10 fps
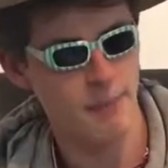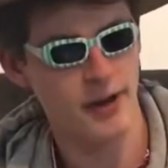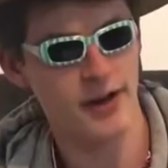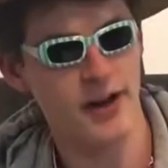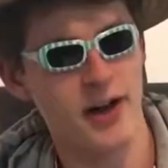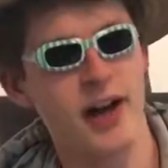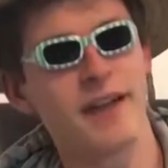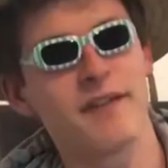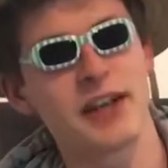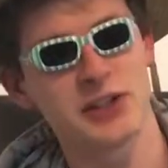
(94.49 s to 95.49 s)
but
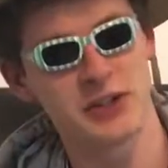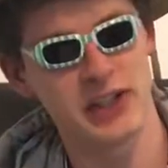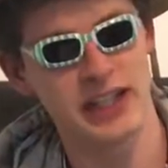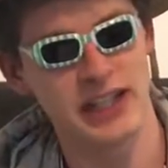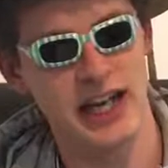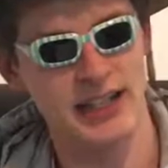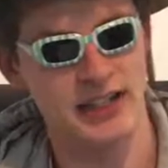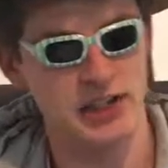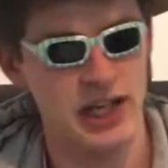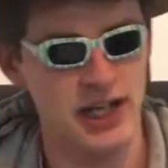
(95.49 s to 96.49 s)
eventually he has
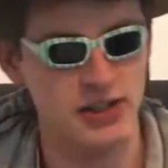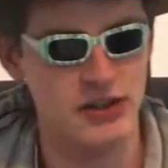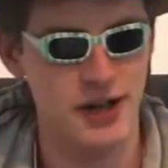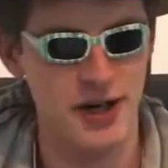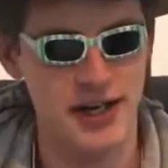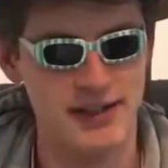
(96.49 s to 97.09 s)
to change his heart,